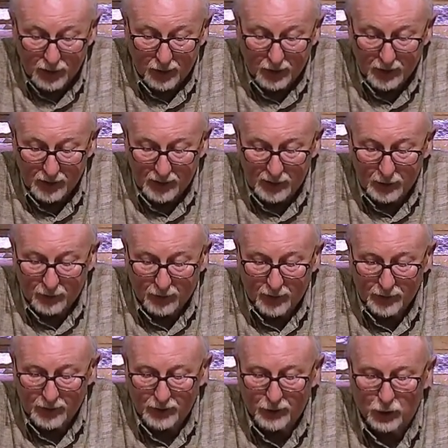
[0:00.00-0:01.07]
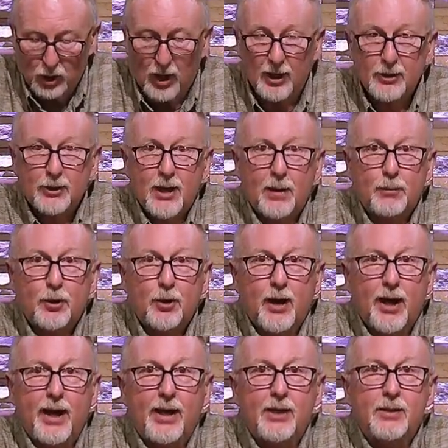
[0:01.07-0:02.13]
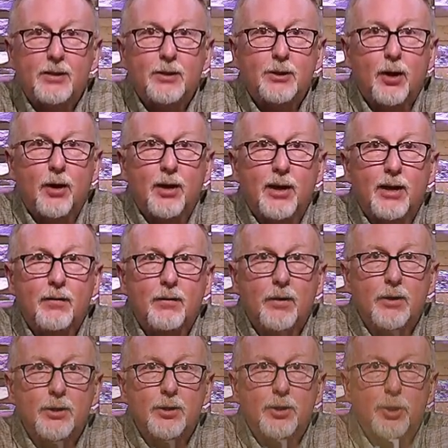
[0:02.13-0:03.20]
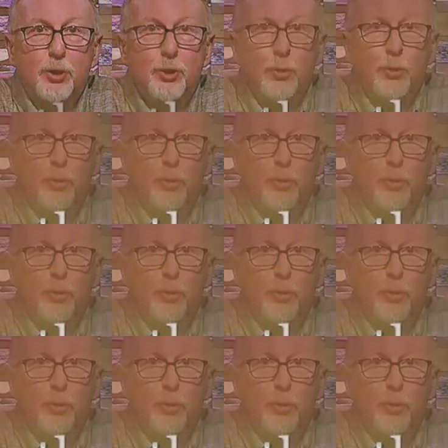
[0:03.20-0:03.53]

Look at these verses, John chapter 8, starting in verse 2.